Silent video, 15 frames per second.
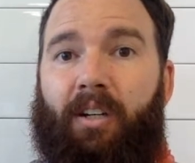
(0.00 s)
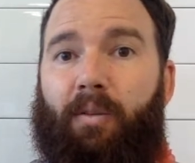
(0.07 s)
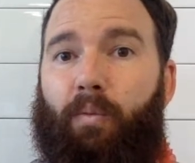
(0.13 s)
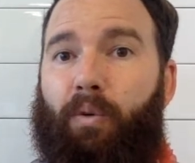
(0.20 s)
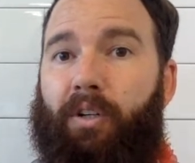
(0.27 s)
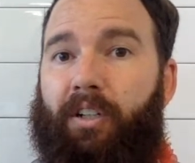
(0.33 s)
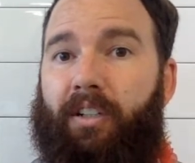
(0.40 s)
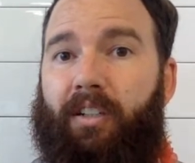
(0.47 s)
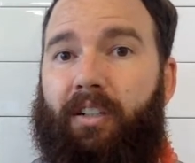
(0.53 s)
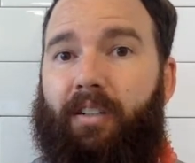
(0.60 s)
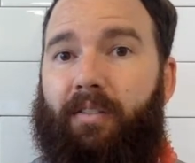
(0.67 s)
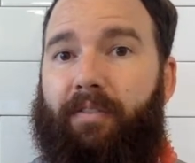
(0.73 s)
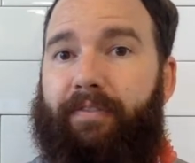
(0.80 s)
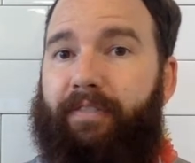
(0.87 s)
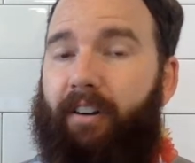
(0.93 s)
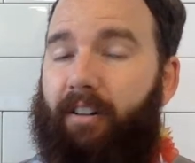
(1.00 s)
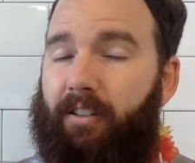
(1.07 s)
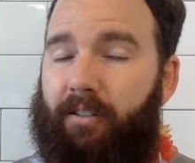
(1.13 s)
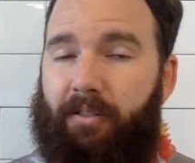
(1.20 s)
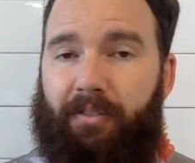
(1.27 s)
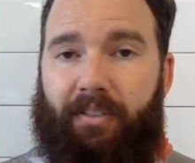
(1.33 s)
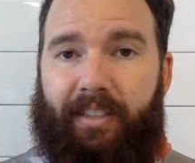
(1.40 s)
We're going to
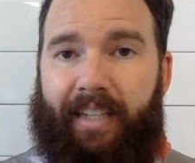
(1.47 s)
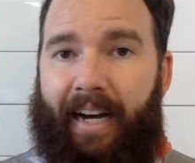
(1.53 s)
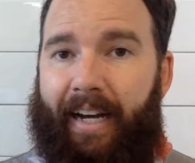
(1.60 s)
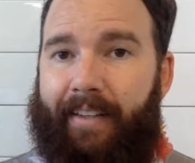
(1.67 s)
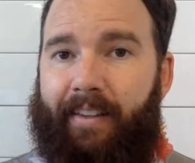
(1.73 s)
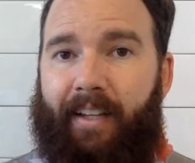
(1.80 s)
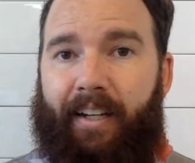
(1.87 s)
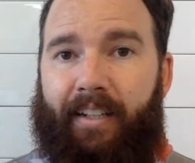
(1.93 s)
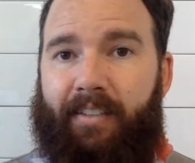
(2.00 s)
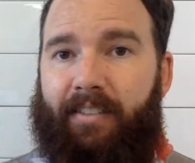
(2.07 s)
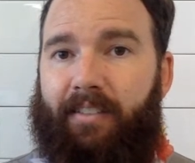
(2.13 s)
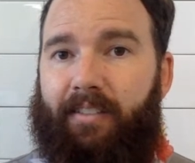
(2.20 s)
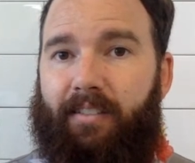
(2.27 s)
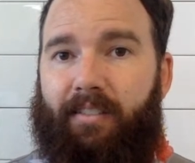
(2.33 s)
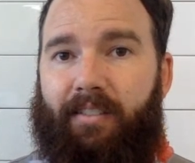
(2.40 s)
follow guidelines,